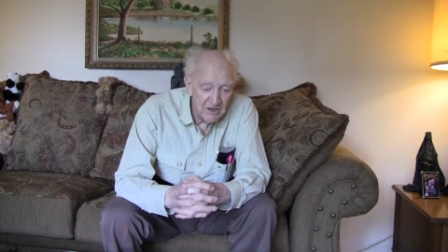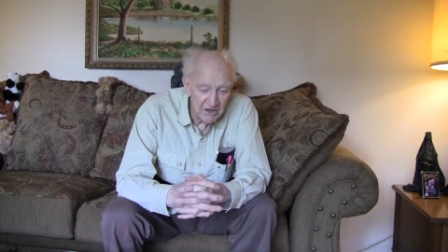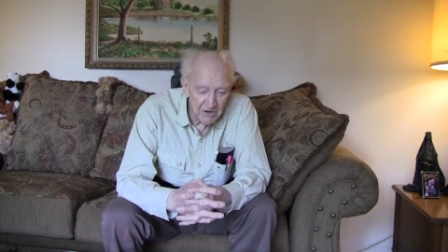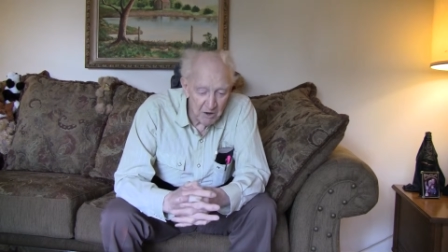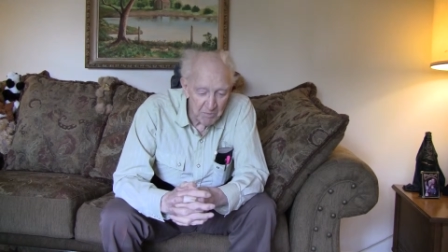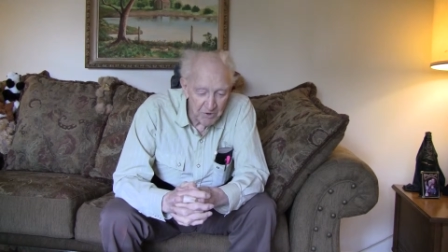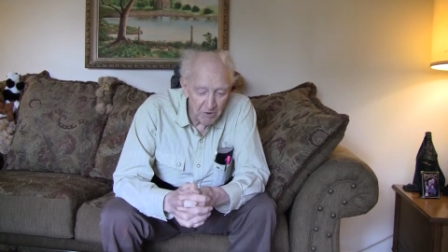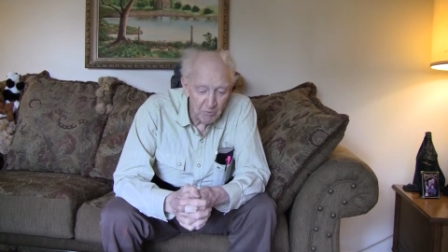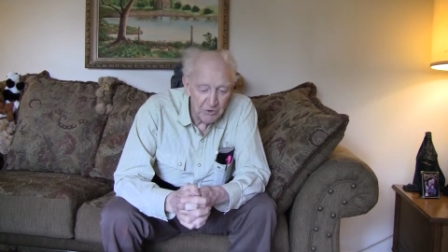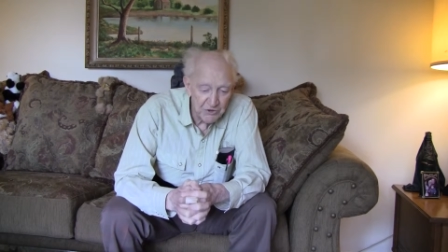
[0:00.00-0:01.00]
temperature
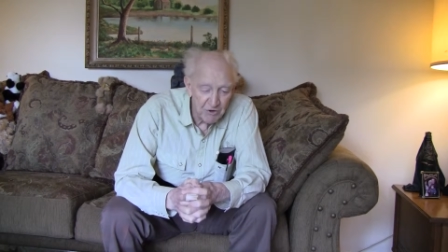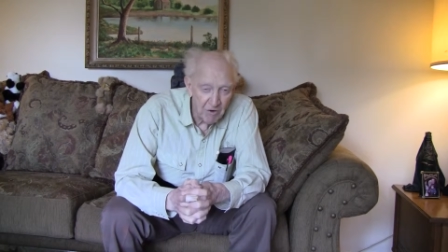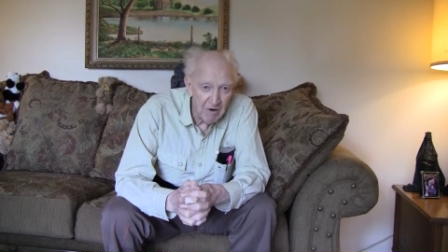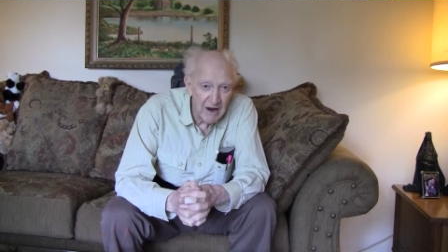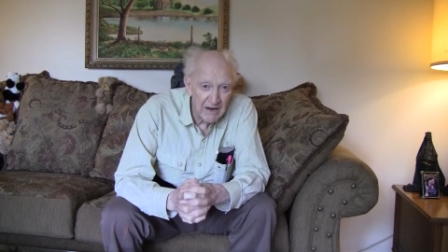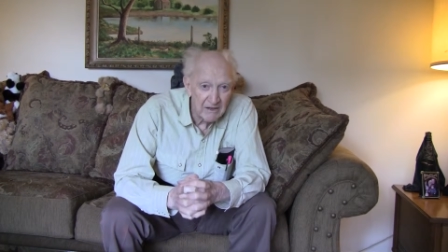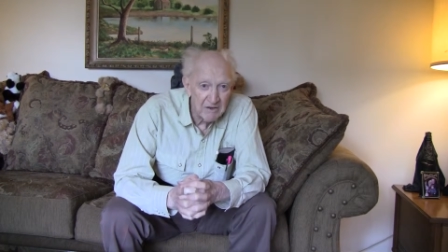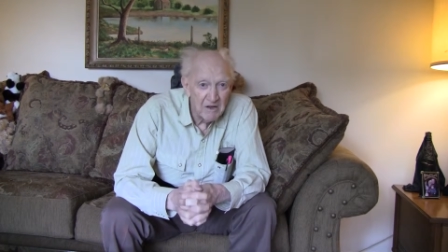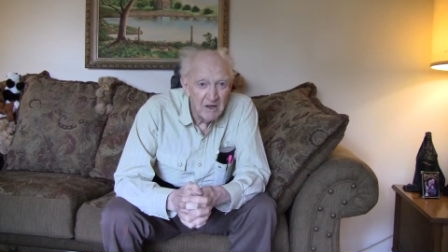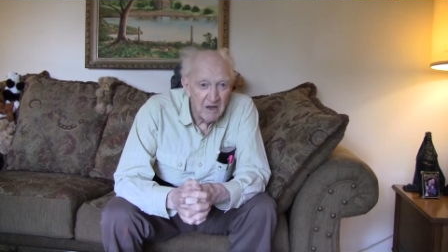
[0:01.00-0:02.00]
was correct
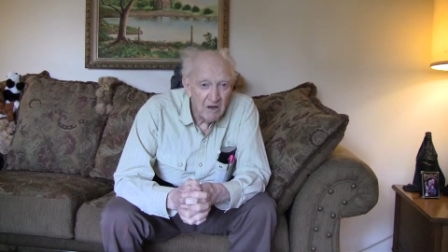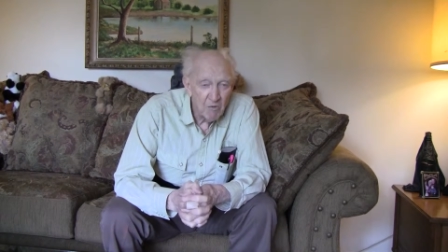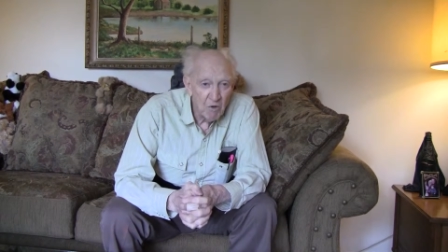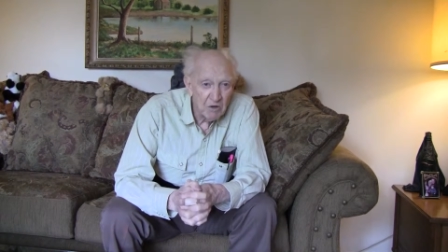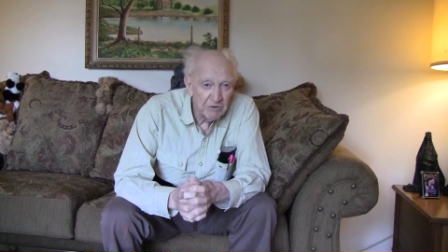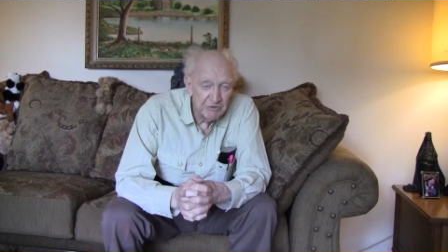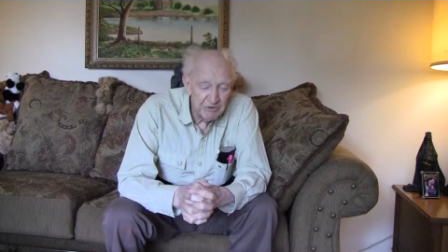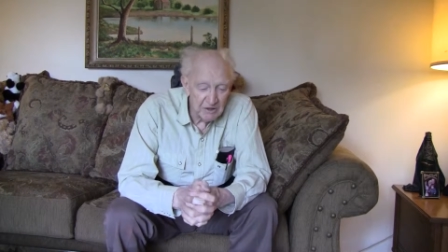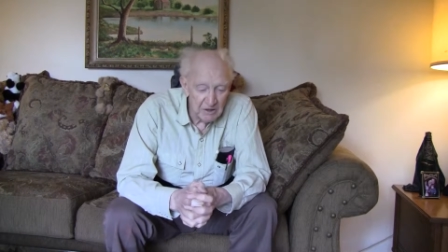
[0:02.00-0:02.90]
was